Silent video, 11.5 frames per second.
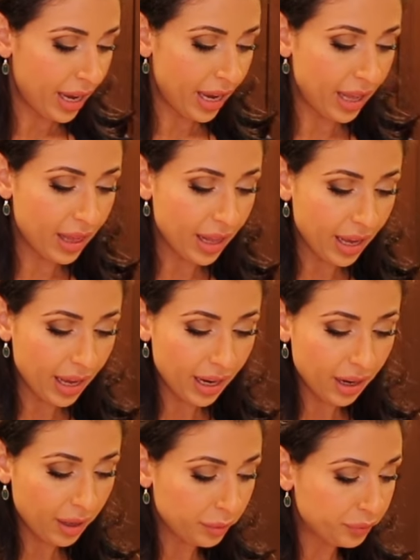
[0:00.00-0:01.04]
And
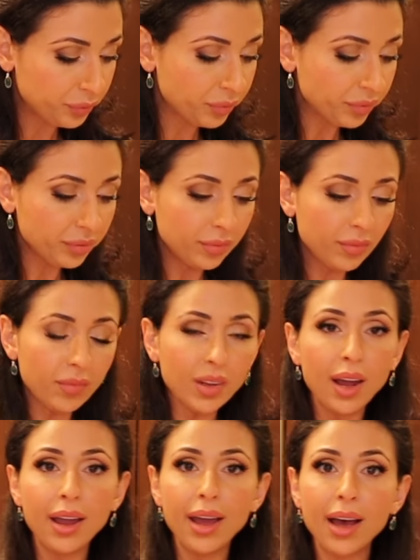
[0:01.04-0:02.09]
then
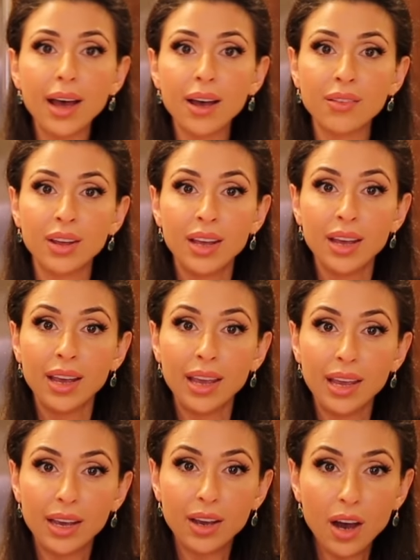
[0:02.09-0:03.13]
I have
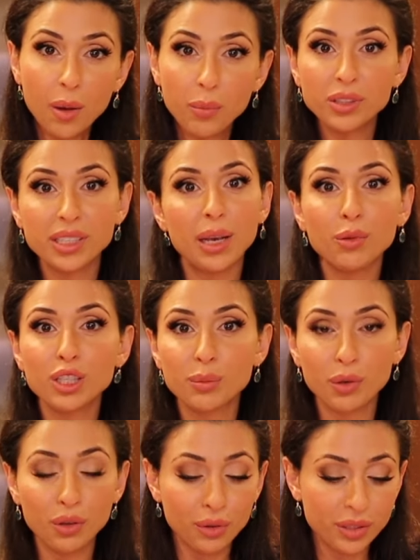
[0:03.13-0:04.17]
a couple
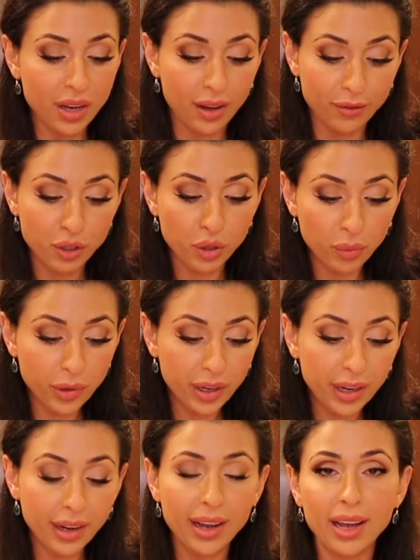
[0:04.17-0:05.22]
tablespoons of
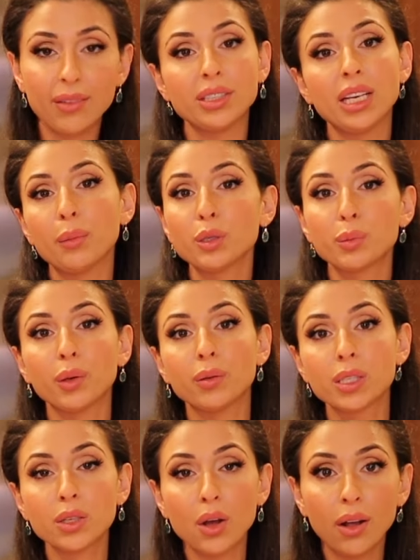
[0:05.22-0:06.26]
turmeric, I have a tablespoon of
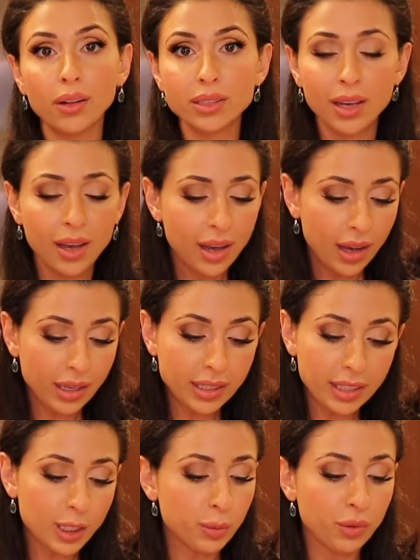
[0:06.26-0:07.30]
salt, a
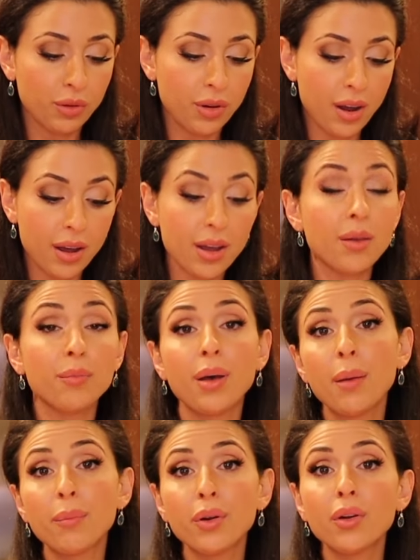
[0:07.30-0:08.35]
teaspoon of
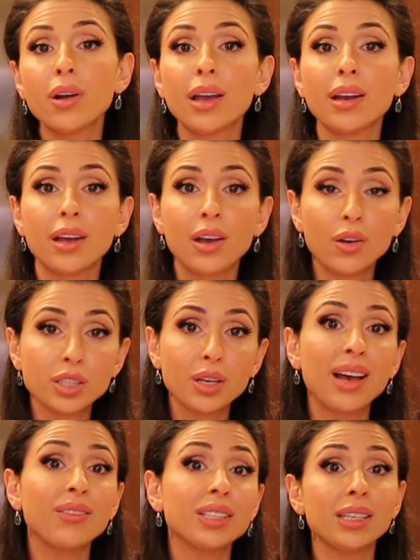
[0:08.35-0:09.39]
pepper, and I also
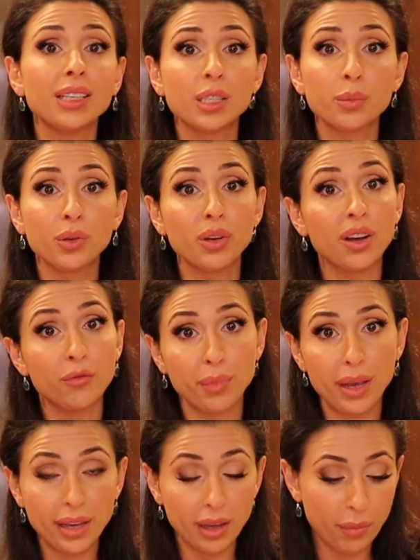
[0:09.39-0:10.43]
have a teaspoon of
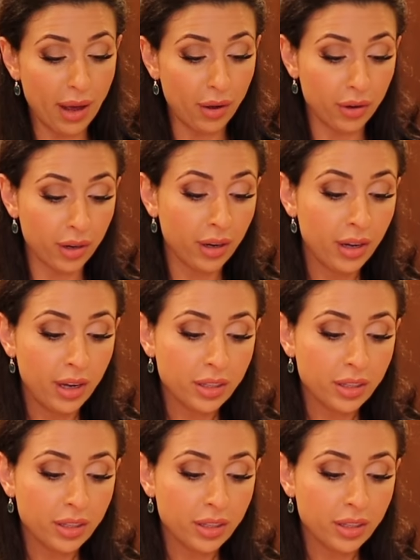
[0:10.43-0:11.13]
baking powder.